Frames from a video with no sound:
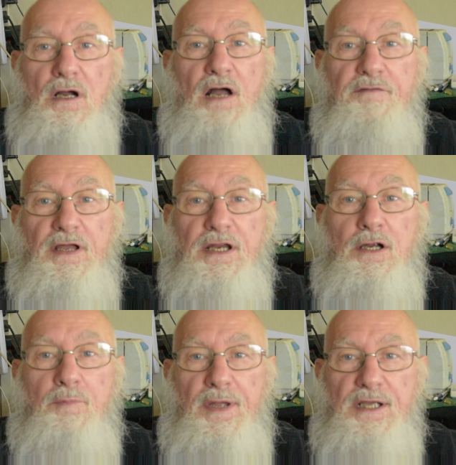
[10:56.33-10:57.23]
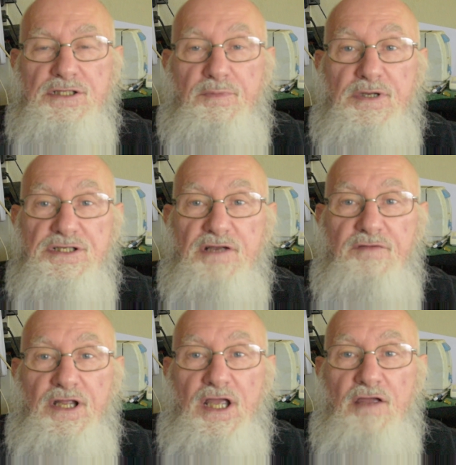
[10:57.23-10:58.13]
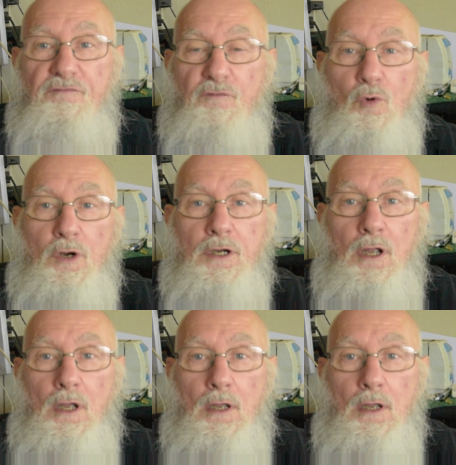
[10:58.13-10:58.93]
I've had airbags in my 78 Ford.